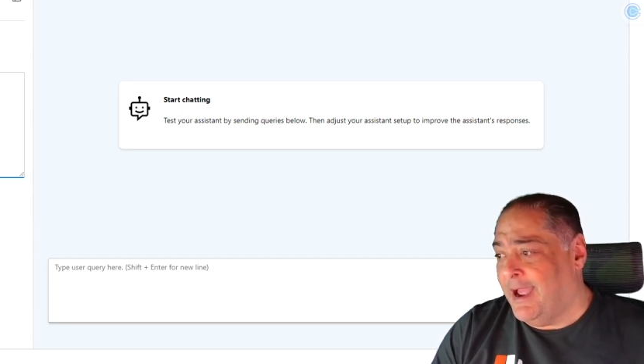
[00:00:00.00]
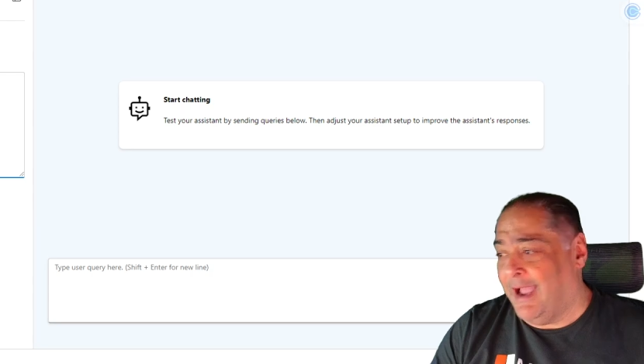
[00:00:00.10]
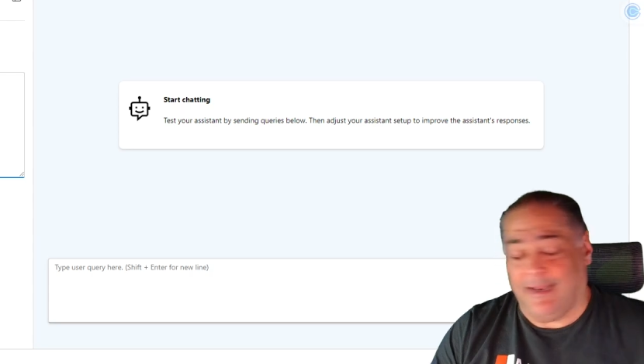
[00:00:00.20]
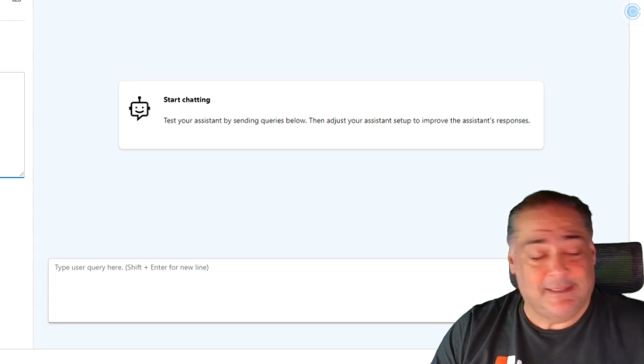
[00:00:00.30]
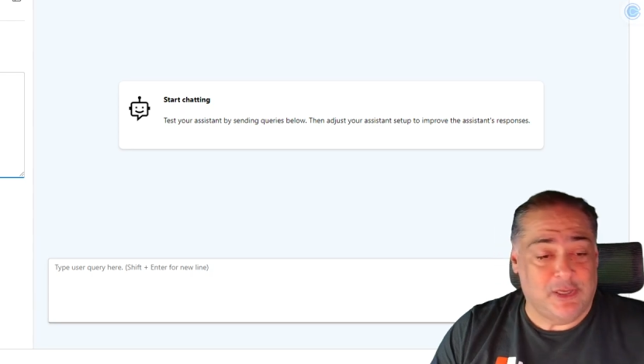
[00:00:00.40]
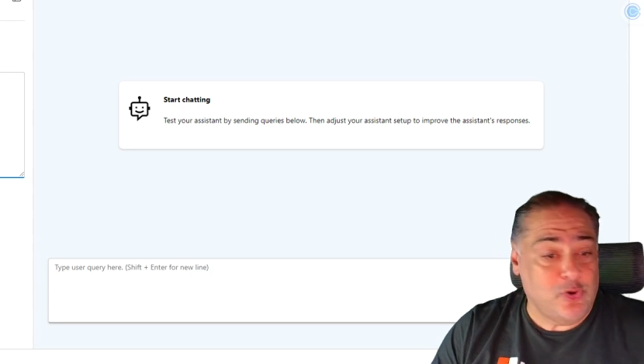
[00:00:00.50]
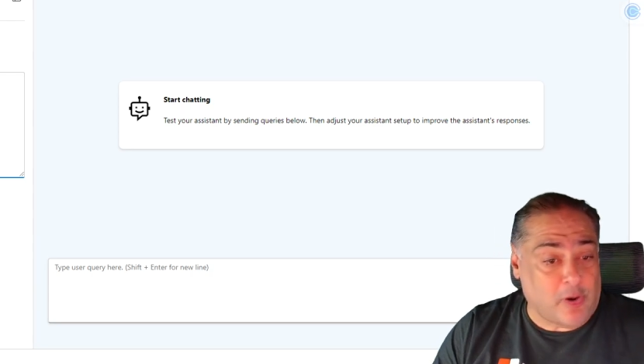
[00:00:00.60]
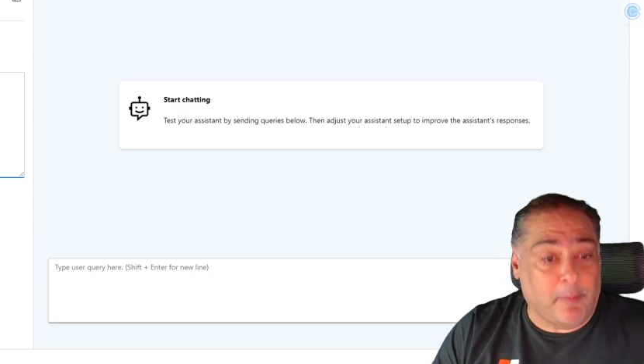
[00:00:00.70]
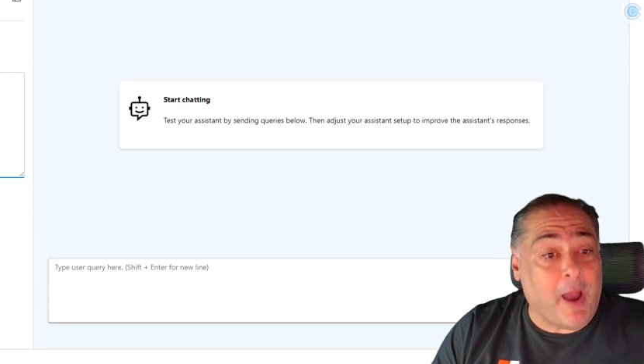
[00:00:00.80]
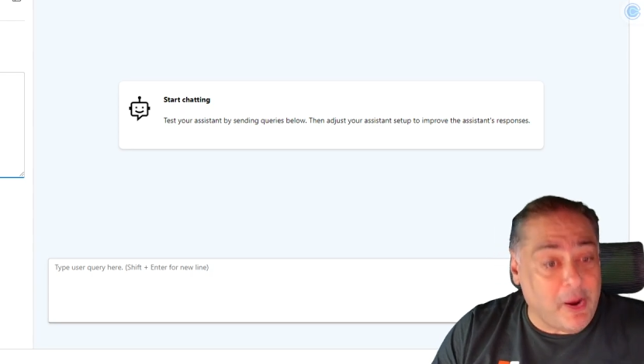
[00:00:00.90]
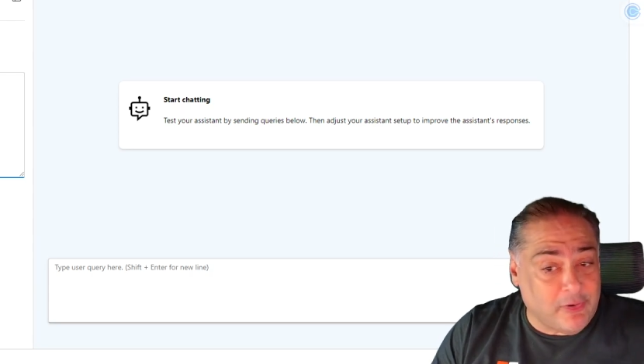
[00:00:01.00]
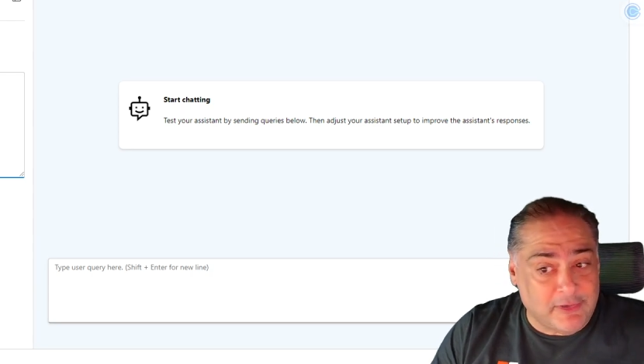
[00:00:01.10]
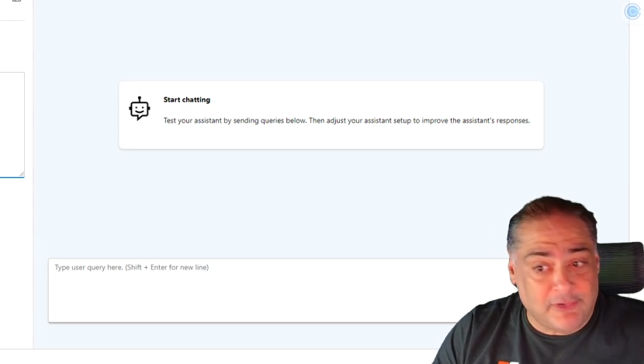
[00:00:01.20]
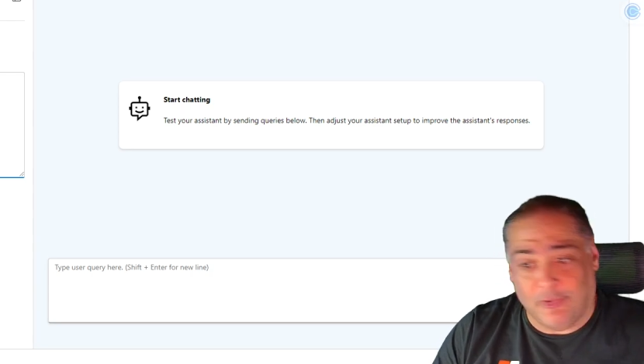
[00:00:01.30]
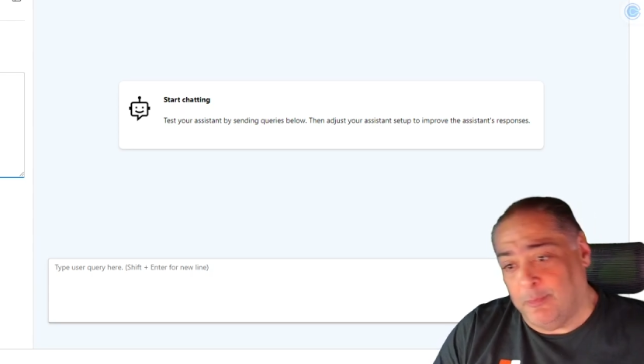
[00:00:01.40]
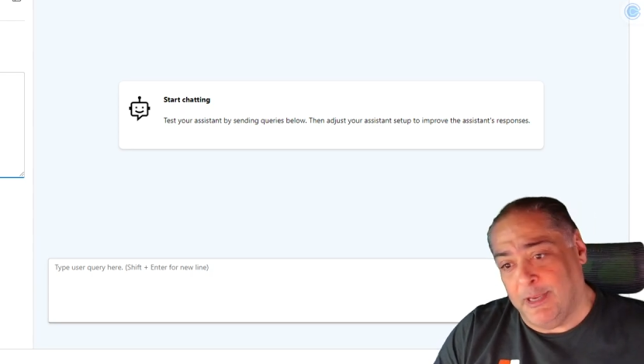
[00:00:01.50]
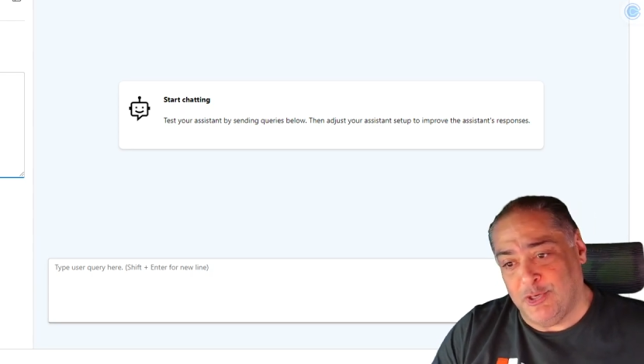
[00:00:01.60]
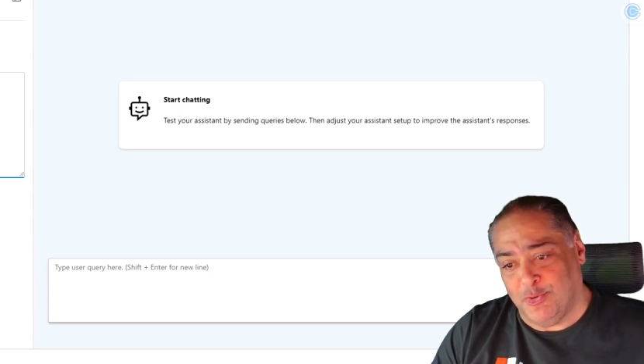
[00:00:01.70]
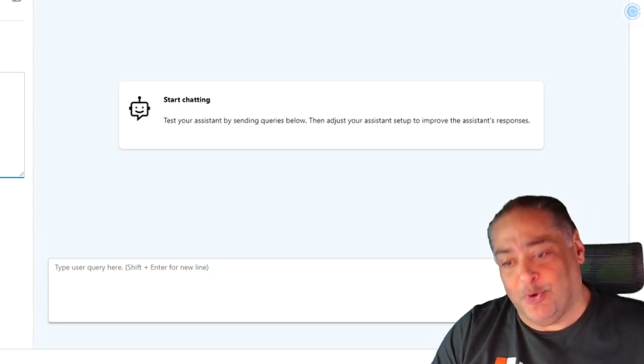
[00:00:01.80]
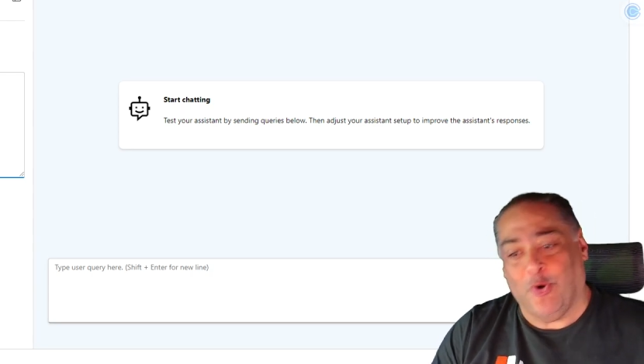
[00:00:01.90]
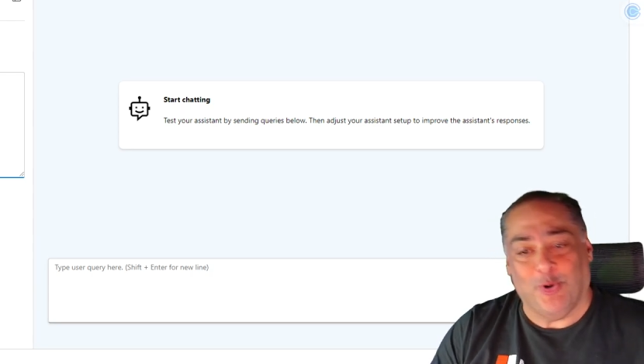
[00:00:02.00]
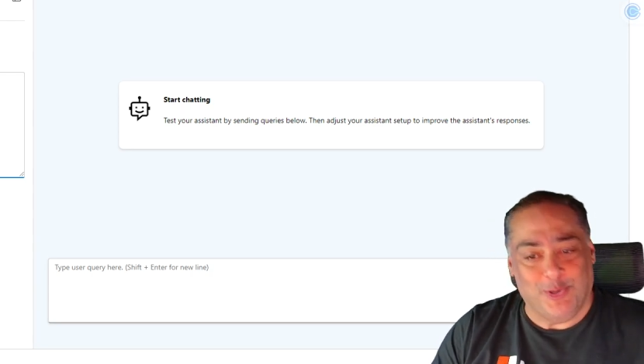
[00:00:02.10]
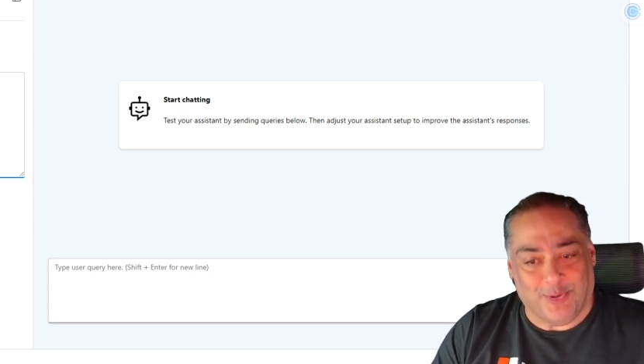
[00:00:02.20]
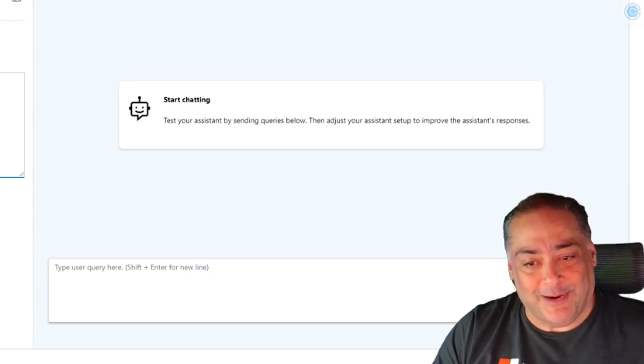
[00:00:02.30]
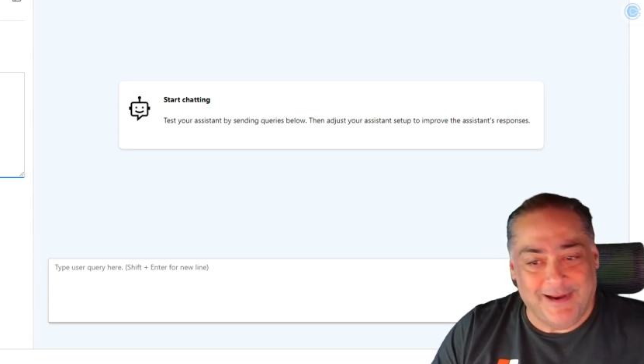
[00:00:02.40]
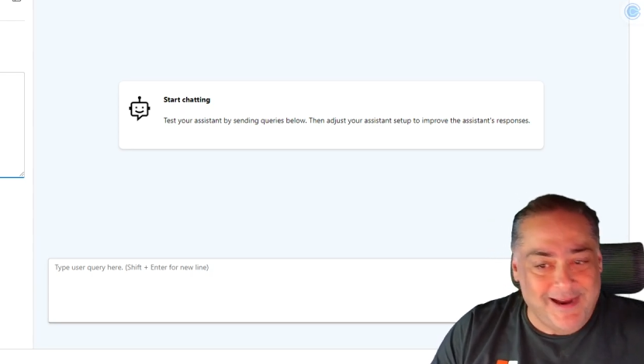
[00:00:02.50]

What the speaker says: I can say you're a pirate, so make sure all your